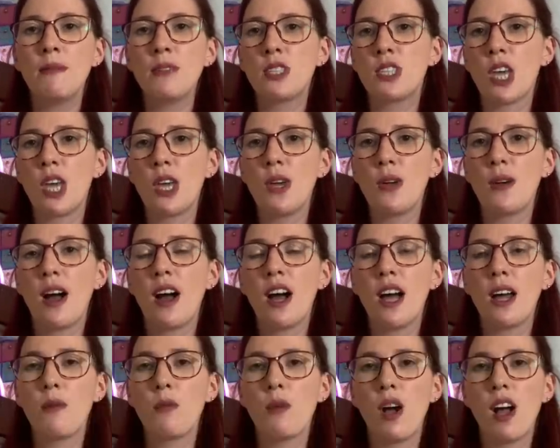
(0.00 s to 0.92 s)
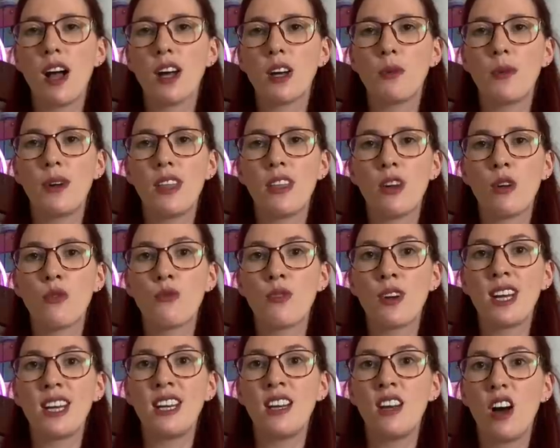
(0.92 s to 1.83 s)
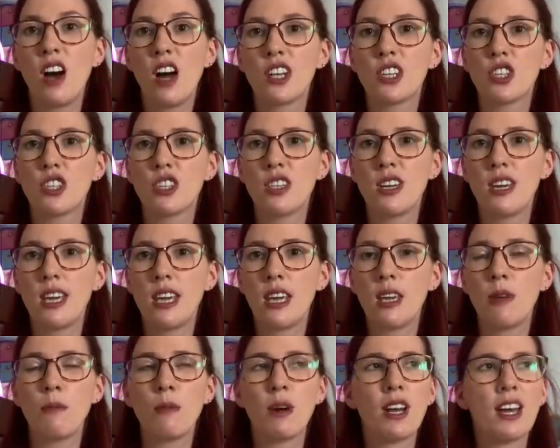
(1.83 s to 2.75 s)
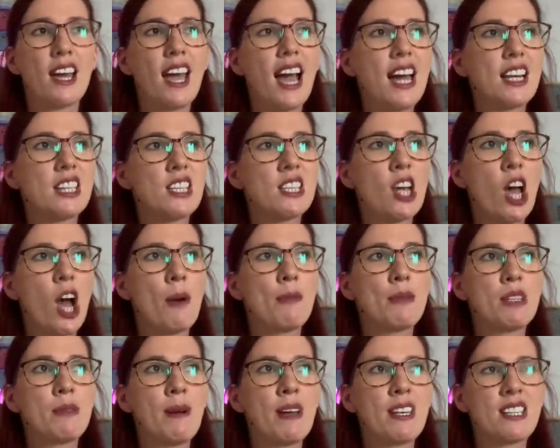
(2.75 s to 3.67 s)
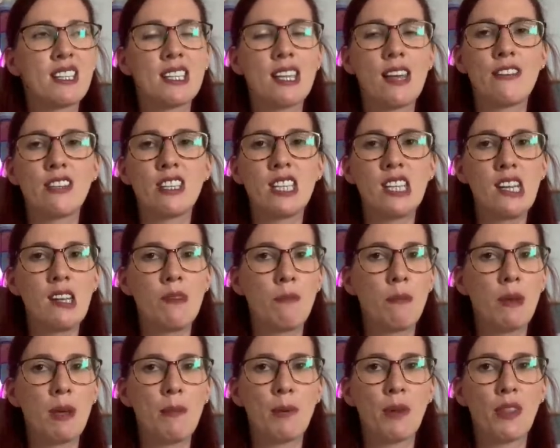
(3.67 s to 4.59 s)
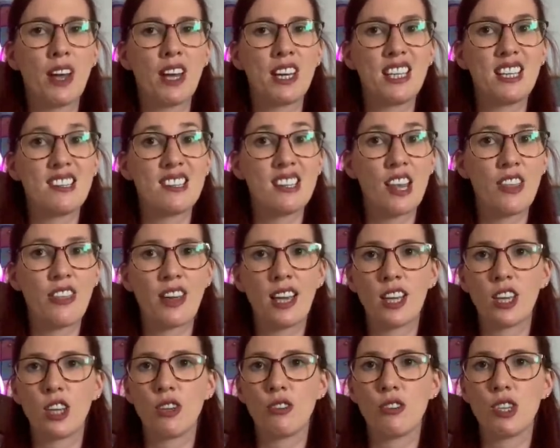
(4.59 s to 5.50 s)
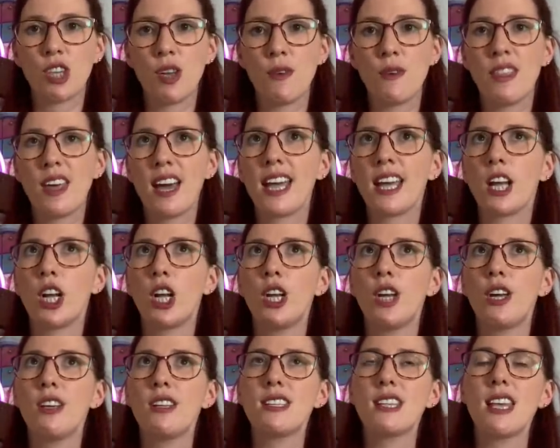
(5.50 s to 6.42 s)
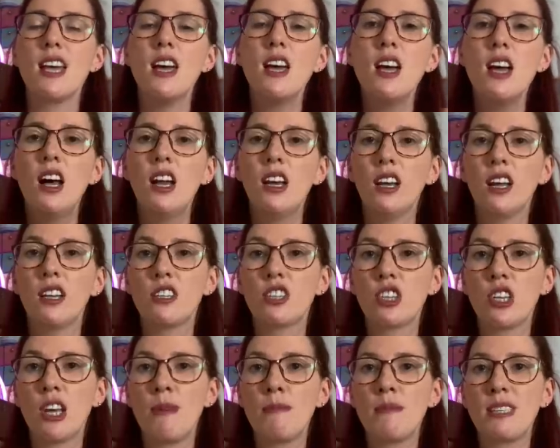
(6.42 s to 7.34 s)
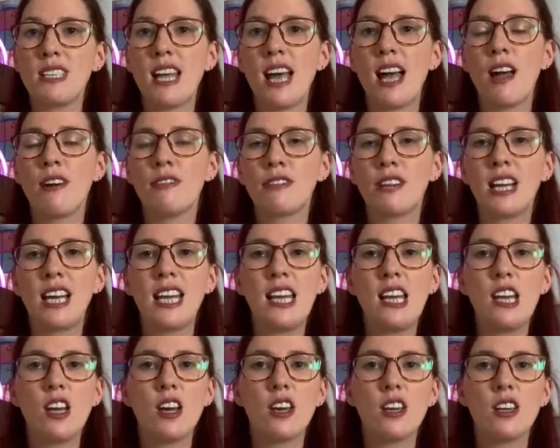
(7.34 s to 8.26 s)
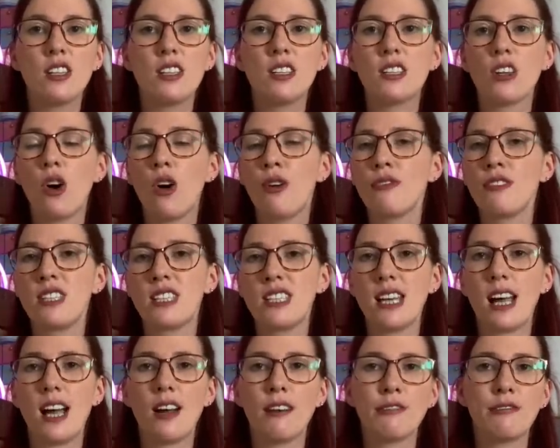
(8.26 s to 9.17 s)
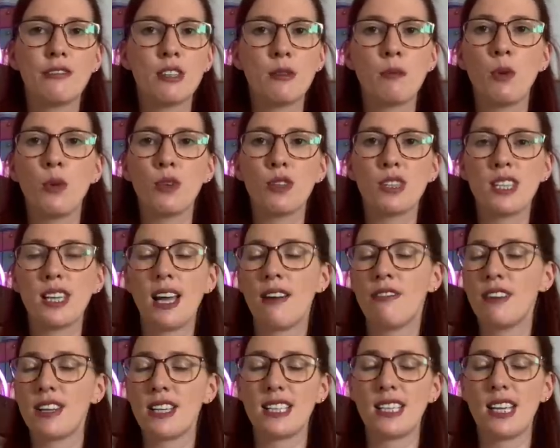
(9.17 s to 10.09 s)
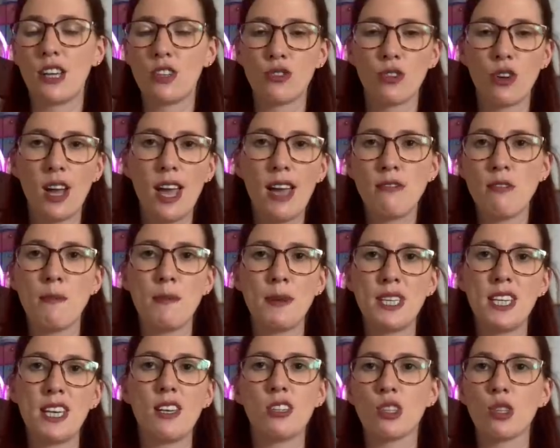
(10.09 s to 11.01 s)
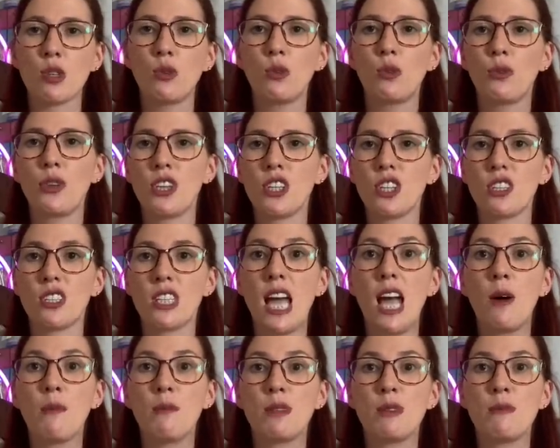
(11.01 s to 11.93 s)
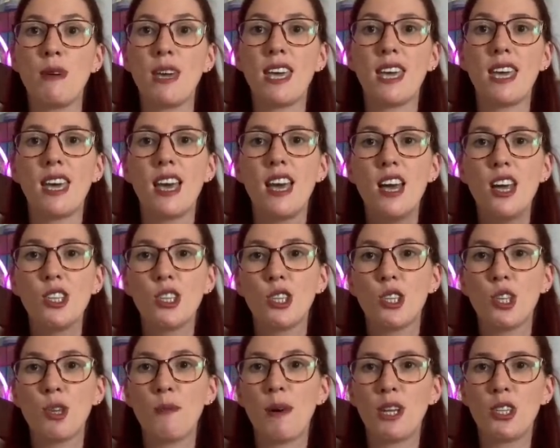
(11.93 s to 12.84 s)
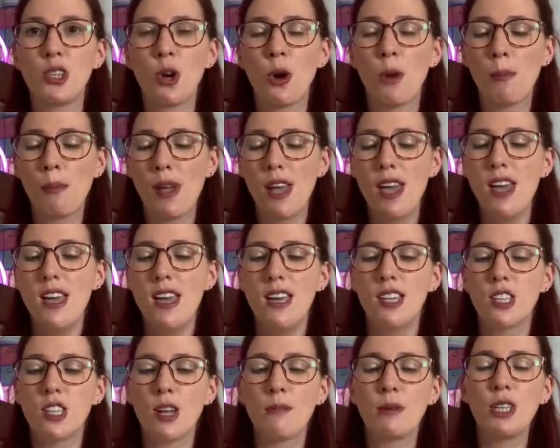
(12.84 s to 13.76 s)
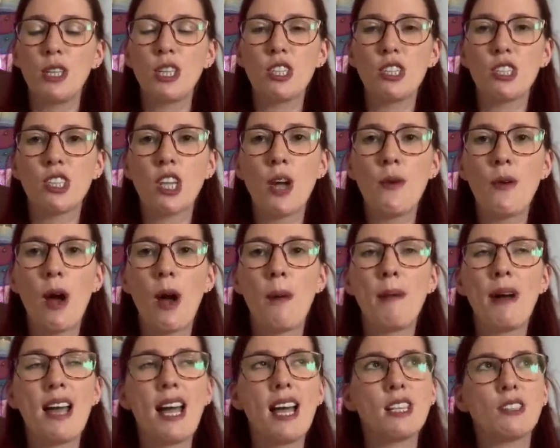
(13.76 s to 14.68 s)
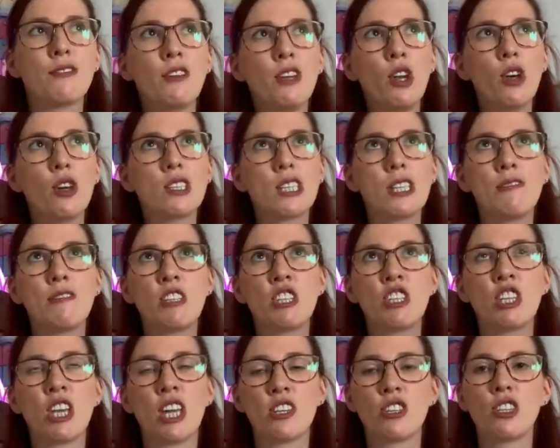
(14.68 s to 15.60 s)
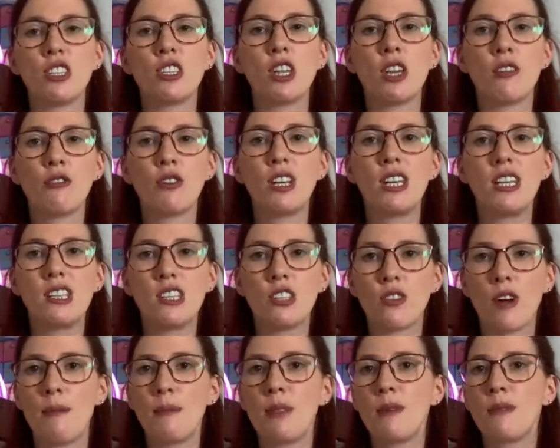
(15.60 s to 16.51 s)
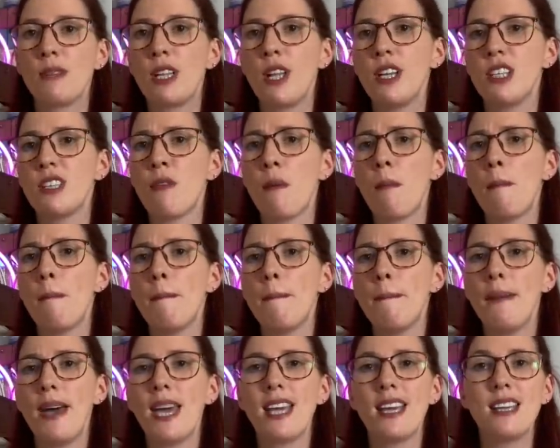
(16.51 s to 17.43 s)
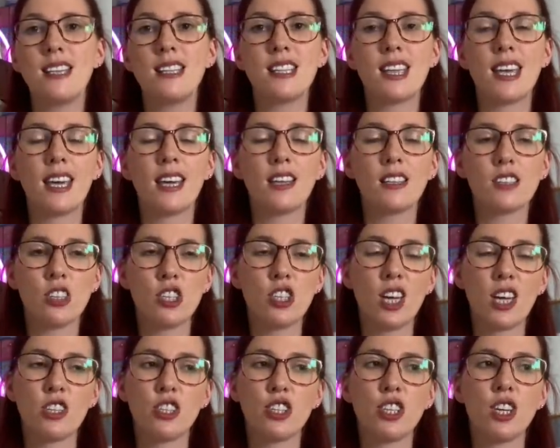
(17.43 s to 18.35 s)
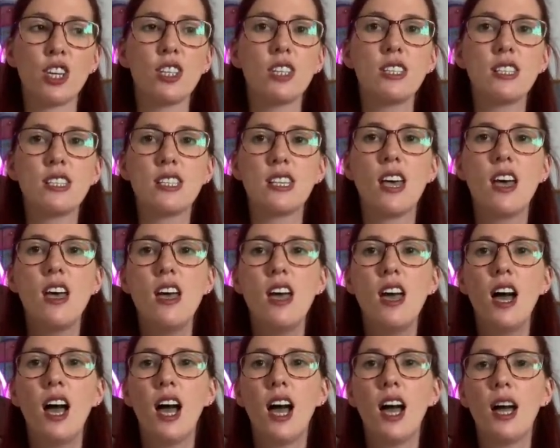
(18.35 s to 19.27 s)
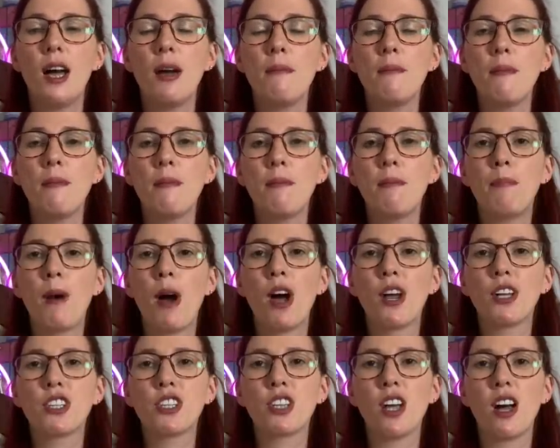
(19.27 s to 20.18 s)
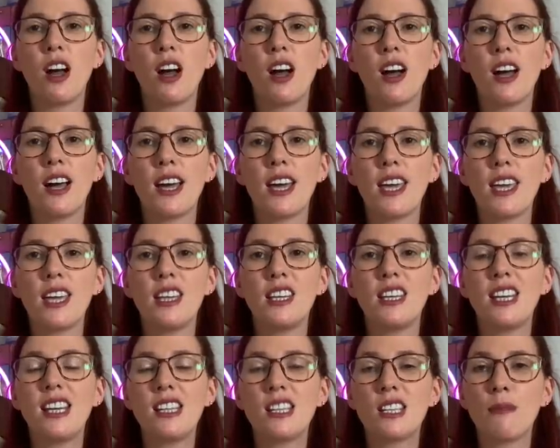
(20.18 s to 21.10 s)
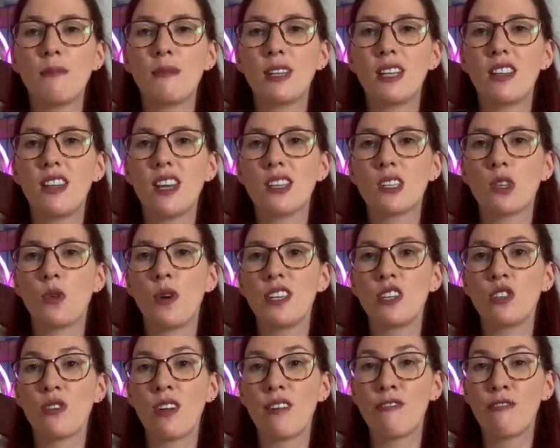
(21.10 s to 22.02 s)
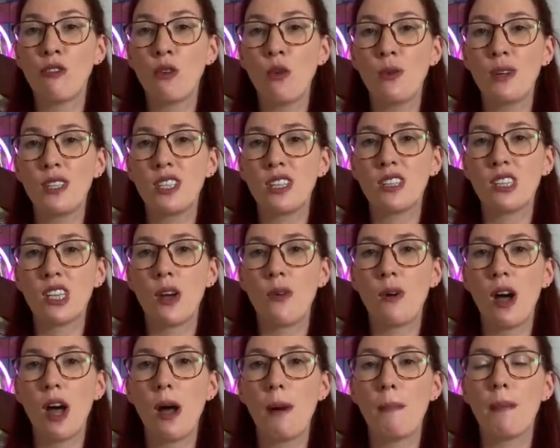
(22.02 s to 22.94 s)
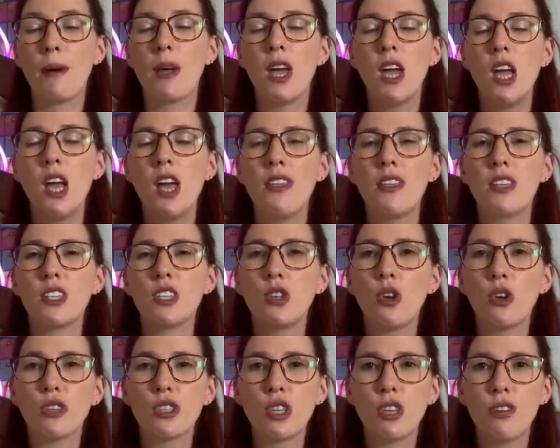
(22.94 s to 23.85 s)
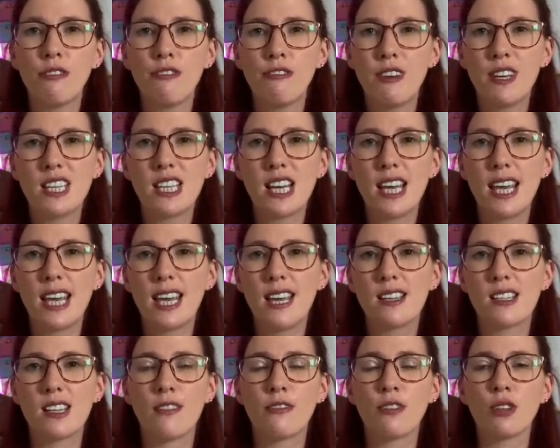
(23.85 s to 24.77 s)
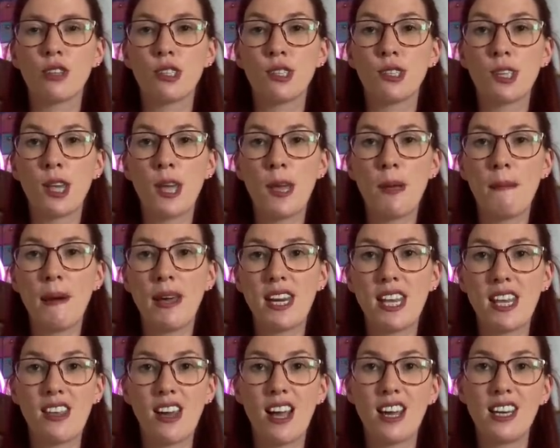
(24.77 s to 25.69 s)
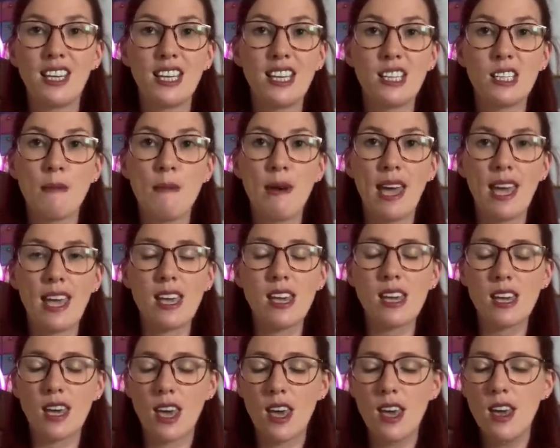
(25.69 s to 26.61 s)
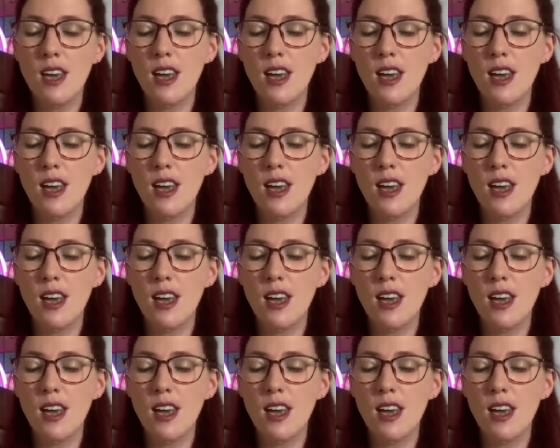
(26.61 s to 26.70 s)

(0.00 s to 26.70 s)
So I work with a really large team and I added it up. There's about 17 people that I need to say thank you to, and that includes lunchtime staff, cleaners, office staff, support staff, etc. Everybody at school that just helps me to do my job. So I'm going to sew up. I asked for lots of suggestions over on Instagram and there was loads of amazing suggestions, but I need something that is quite straightforward to sew up, that's not too fiddly because I've got so many that I need to make.